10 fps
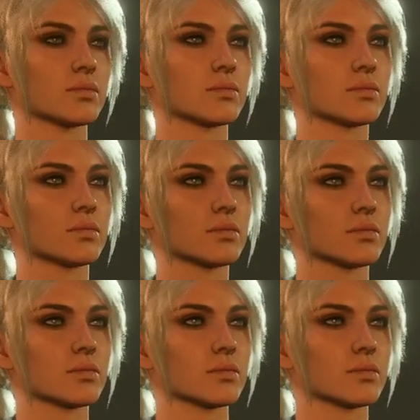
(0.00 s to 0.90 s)

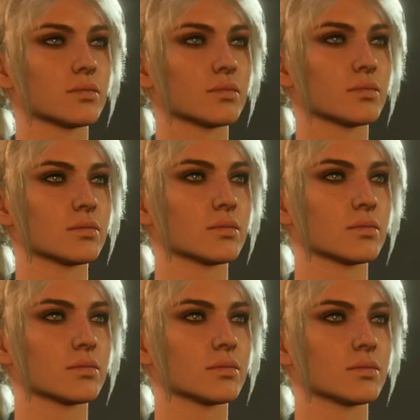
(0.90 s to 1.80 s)

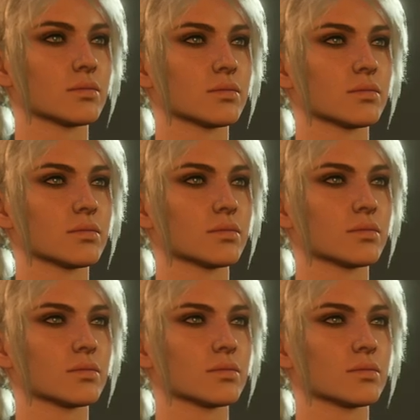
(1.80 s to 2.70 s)

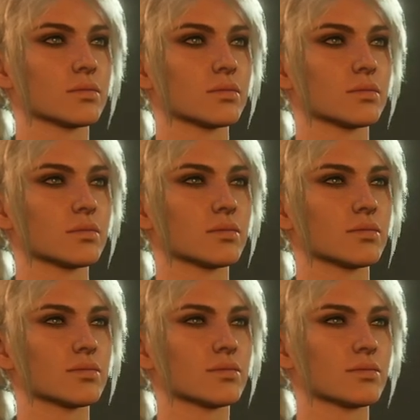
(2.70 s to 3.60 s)
(no one is talking)